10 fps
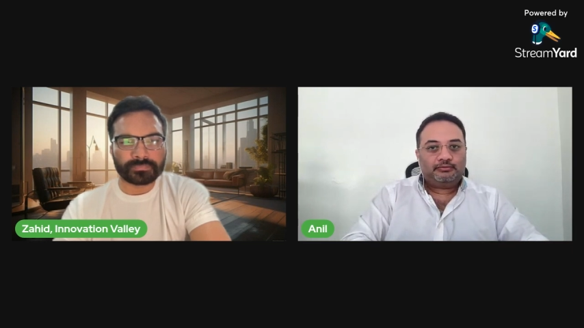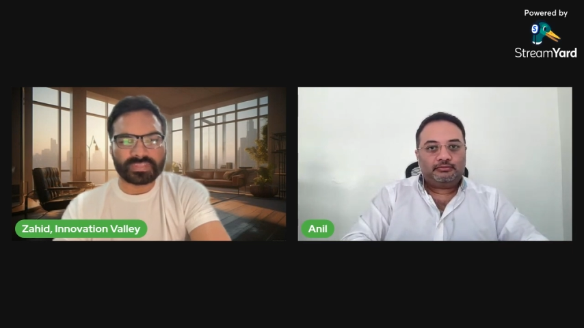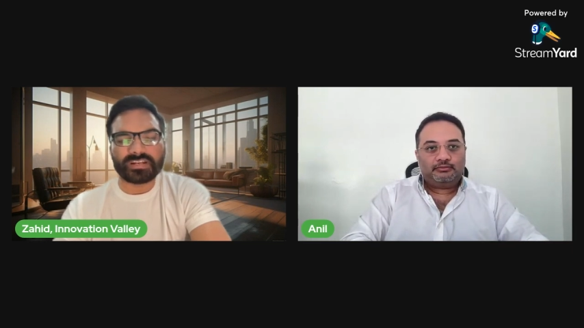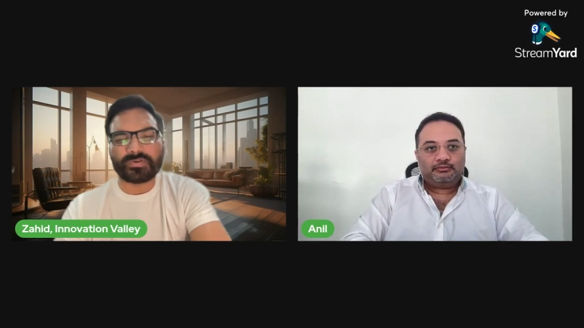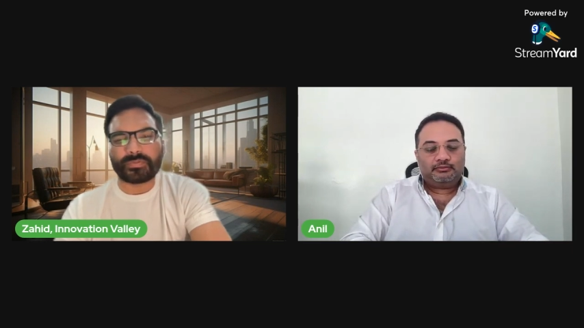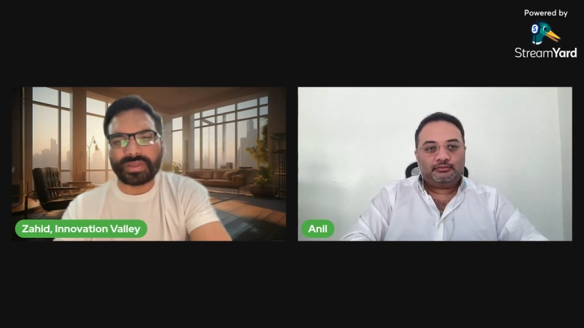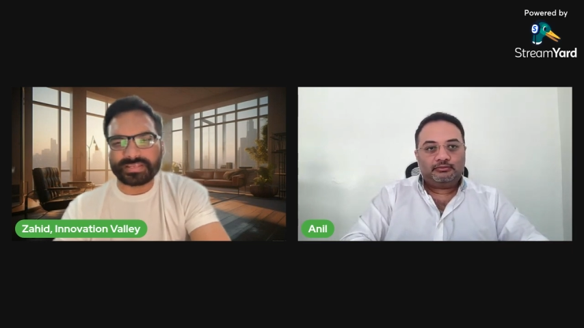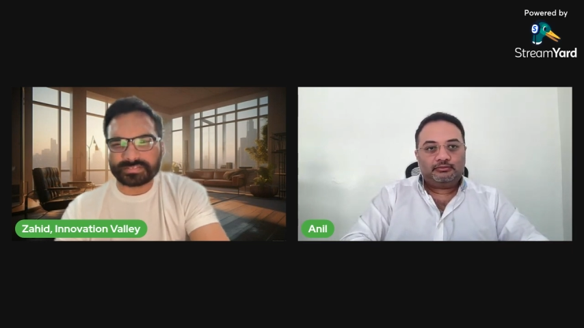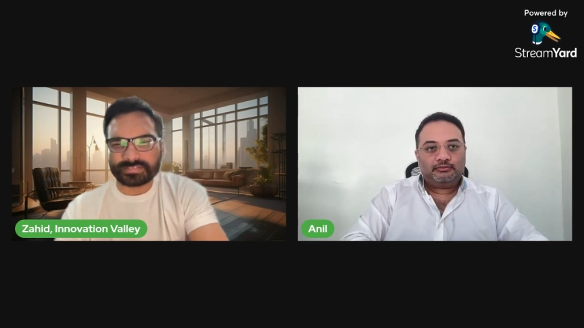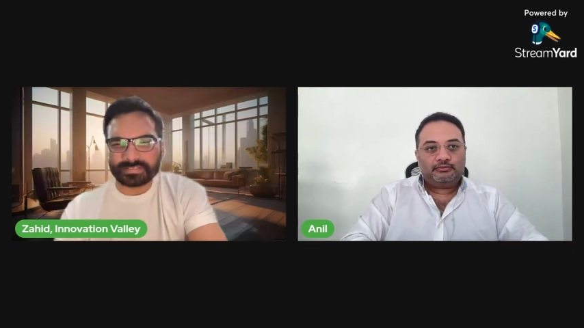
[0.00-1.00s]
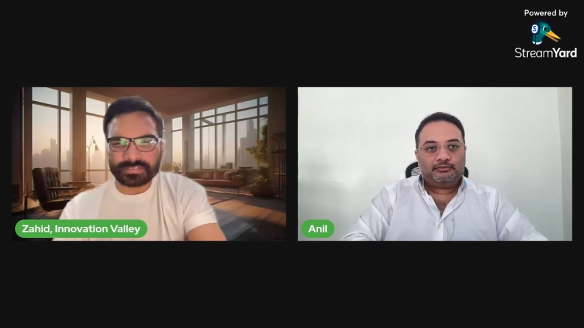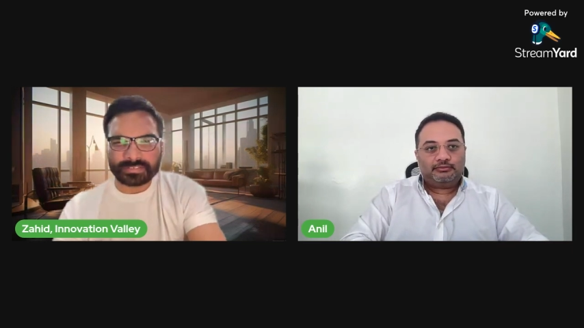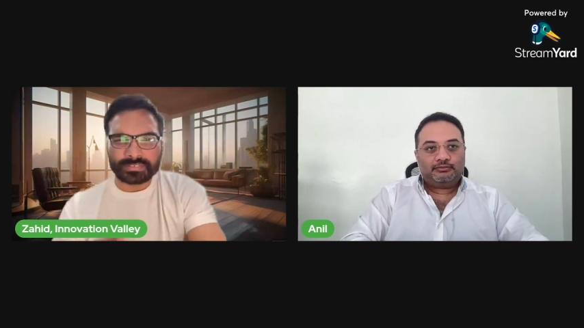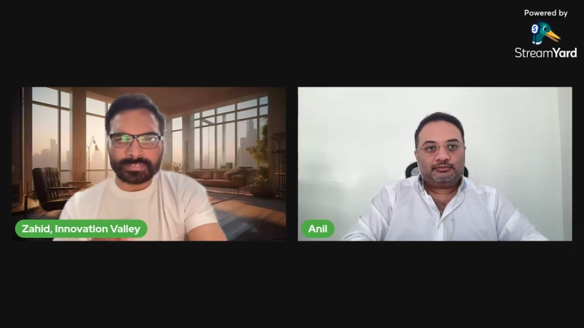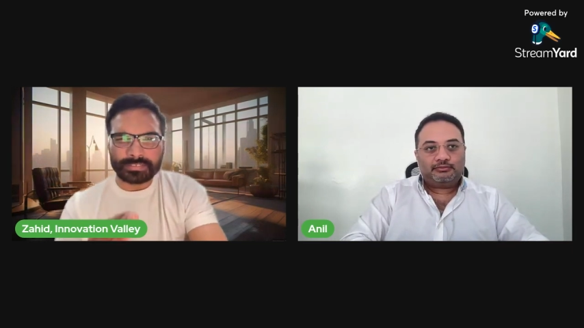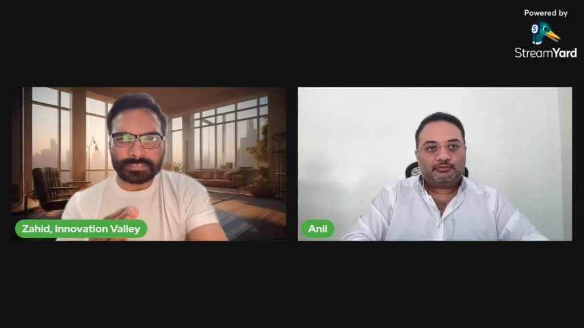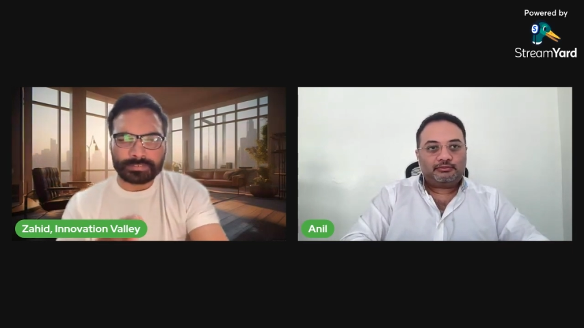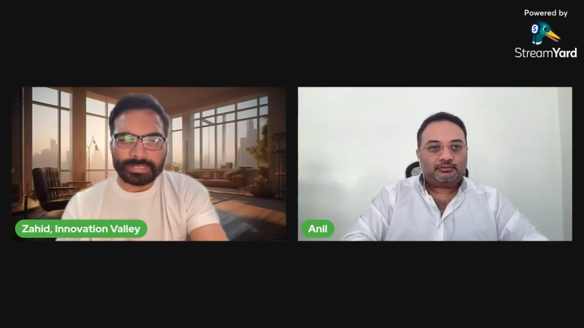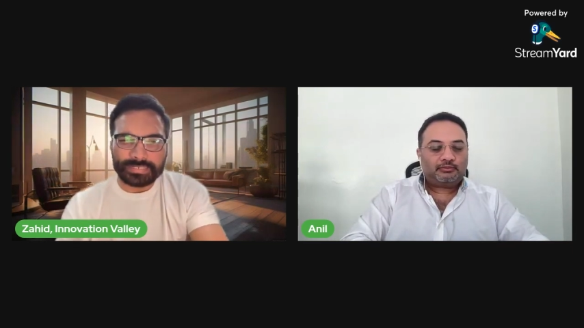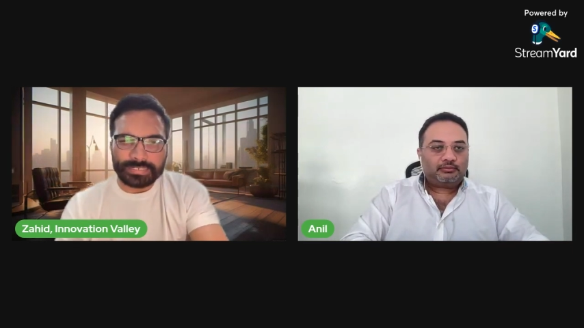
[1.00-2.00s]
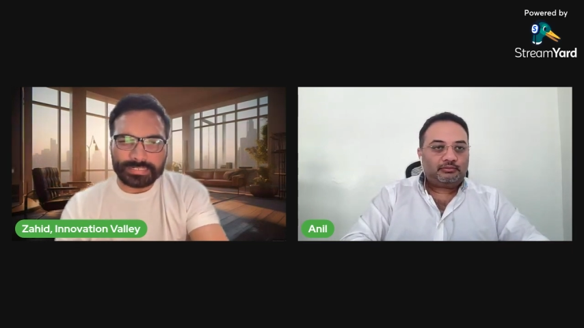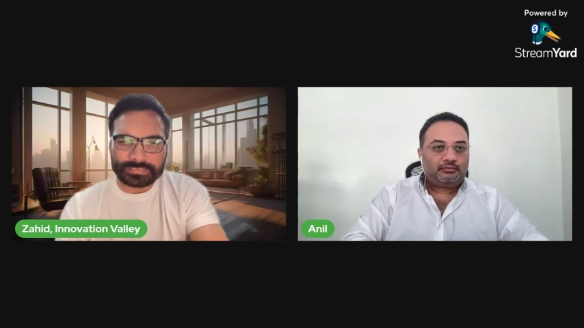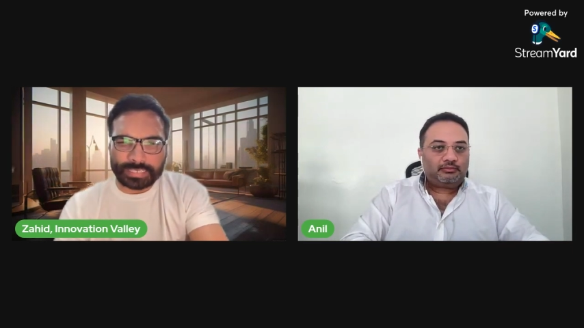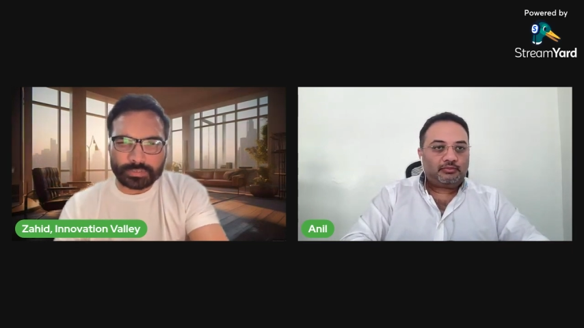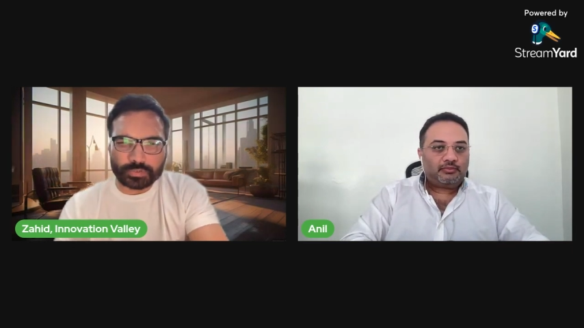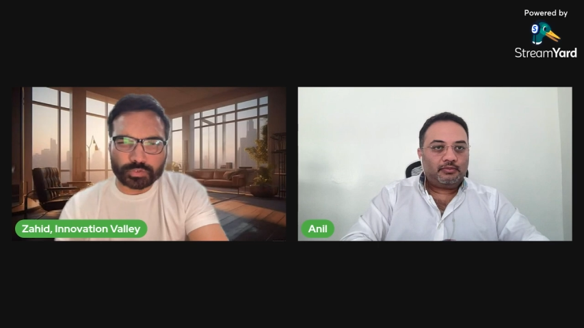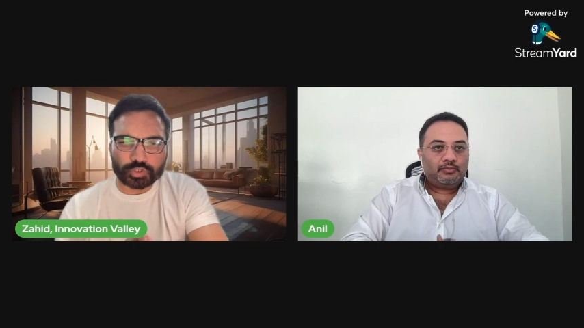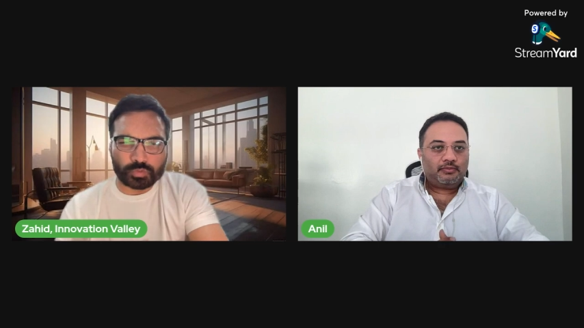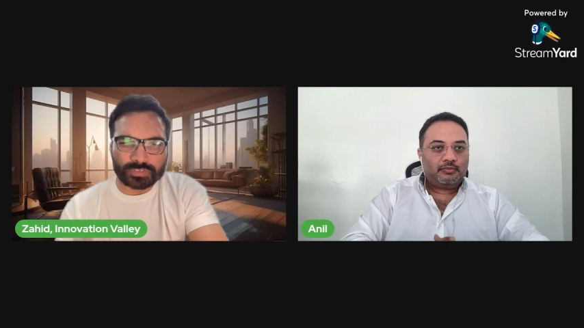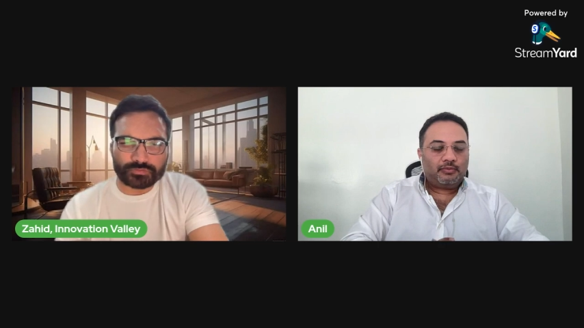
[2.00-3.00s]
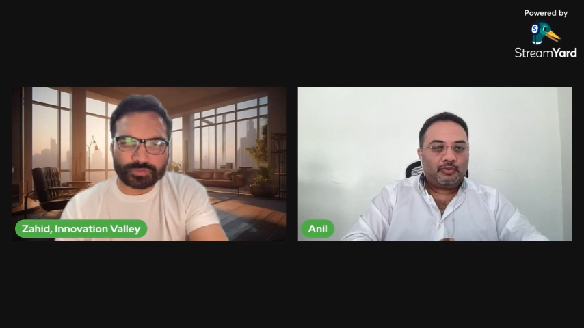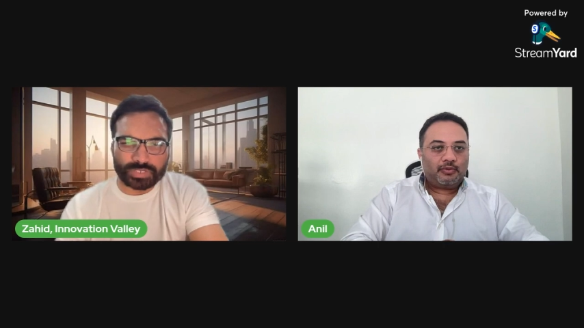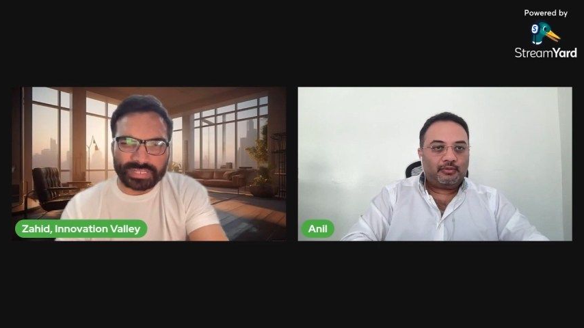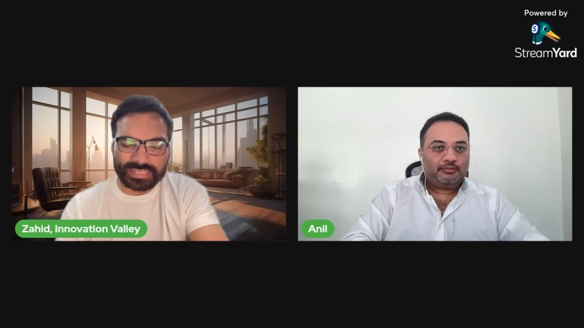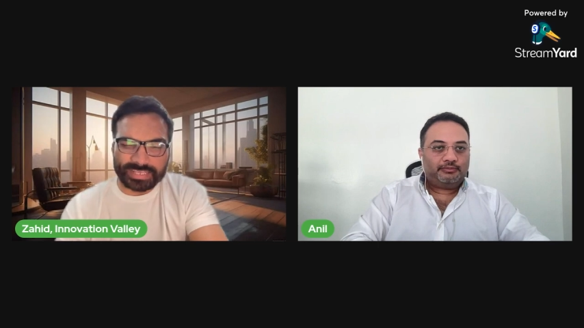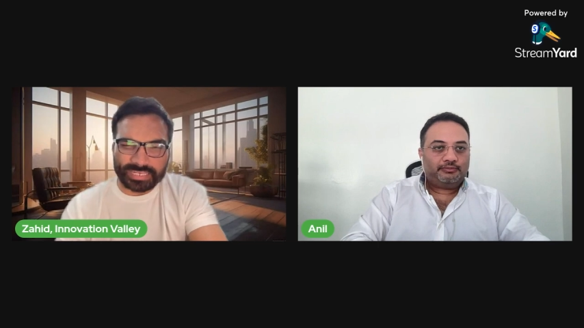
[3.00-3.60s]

Speaker 1: Right. Uh, Anil, thank you so much for joining.